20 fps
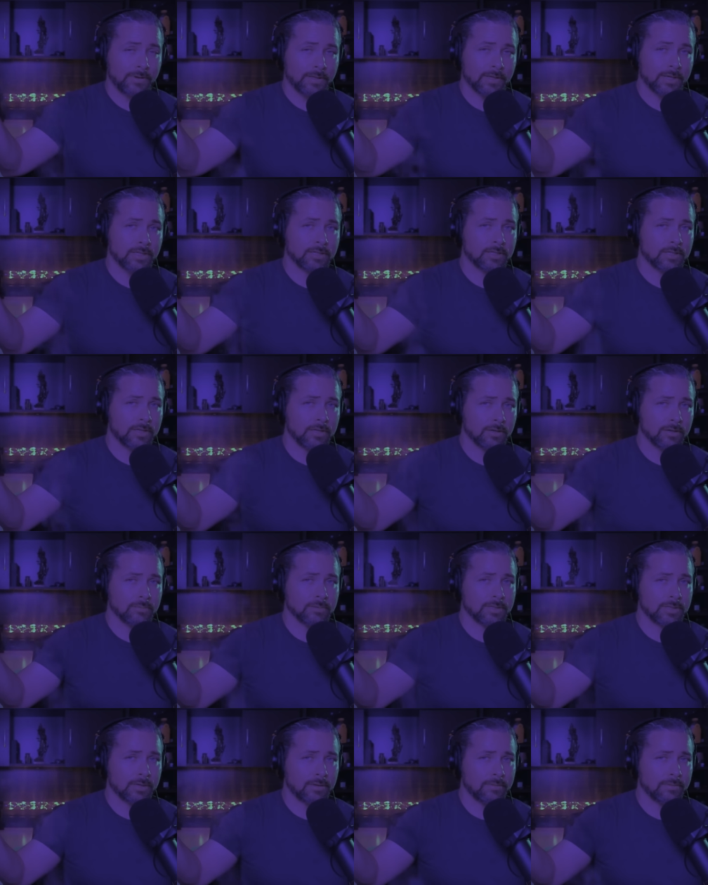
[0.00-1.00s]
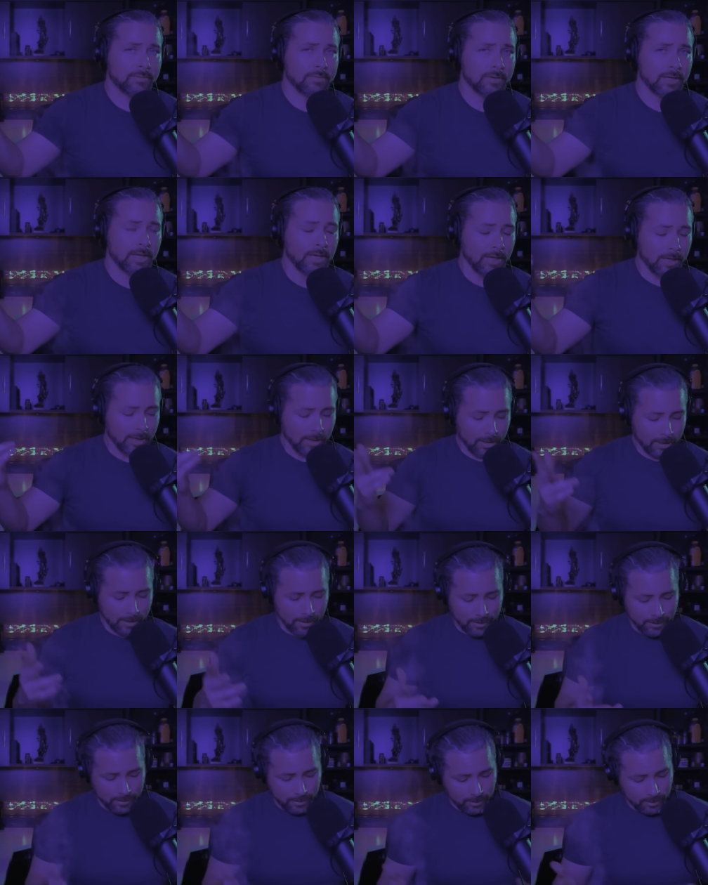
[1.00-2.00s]
feeling insecure himself?
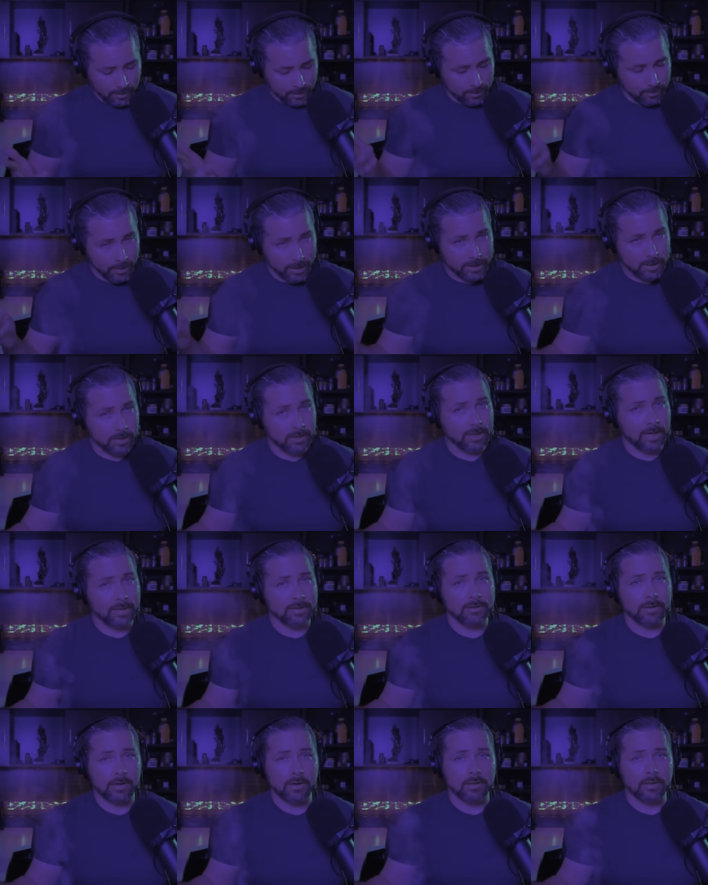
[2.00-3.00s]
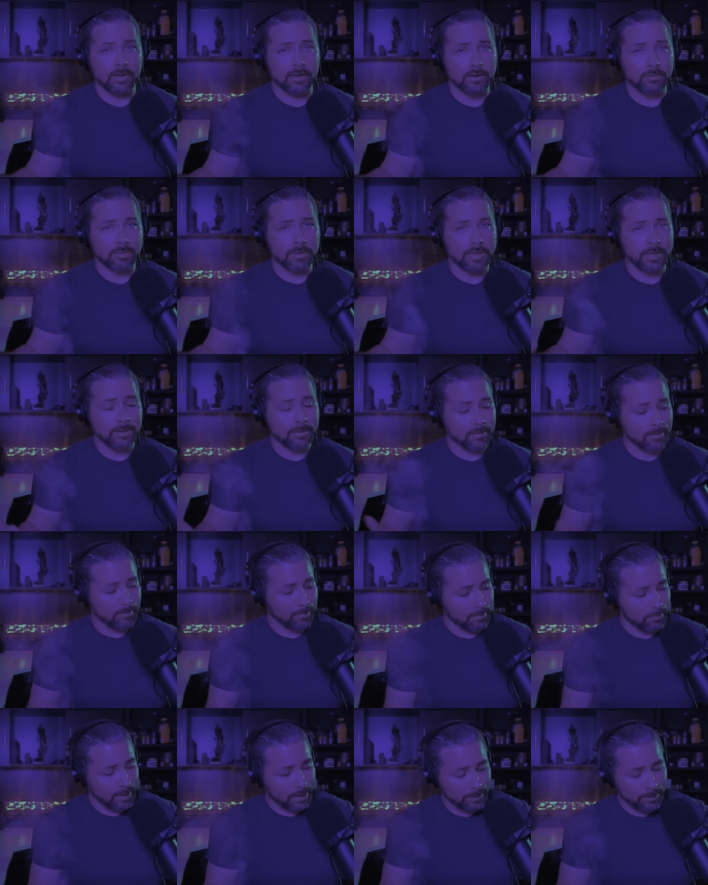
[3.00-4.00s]
You mentioned you guys are going to therapy.
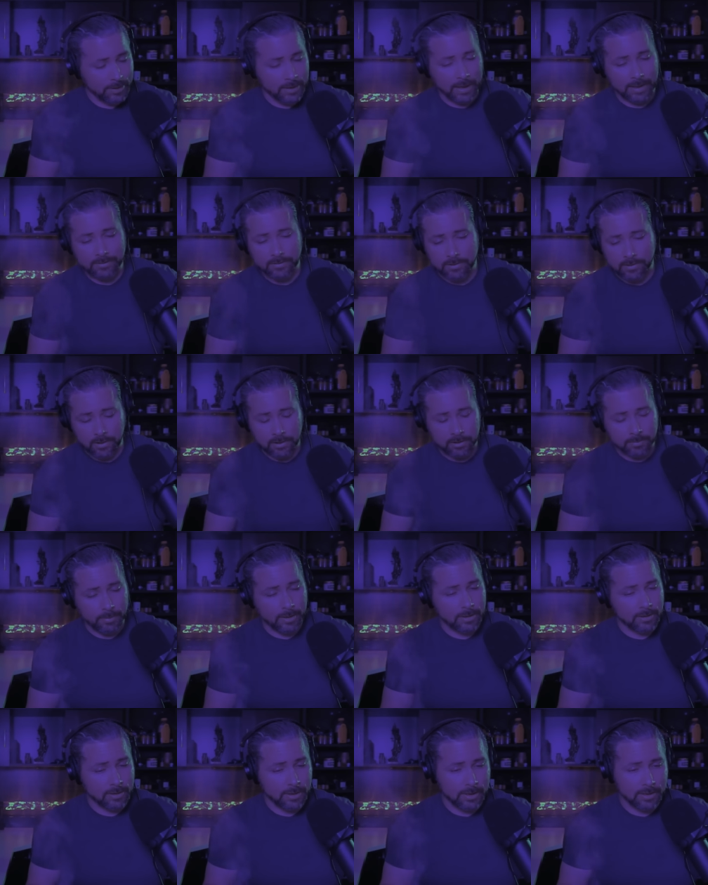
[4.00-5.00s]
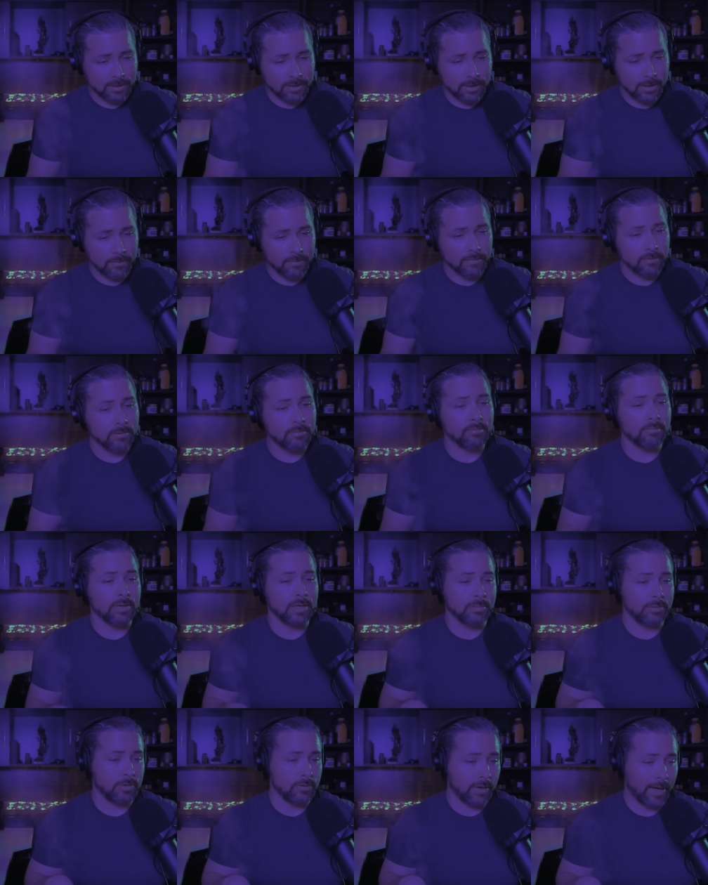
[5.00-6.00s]
Maybe you guys have talked about this kind of stuff.
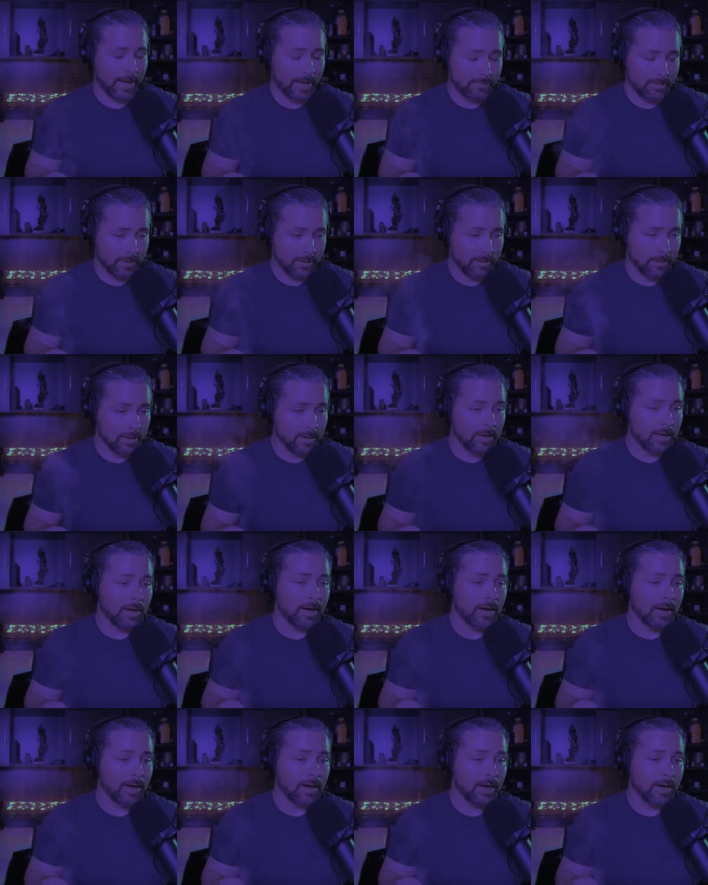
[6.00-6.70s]
Maybe you haven't.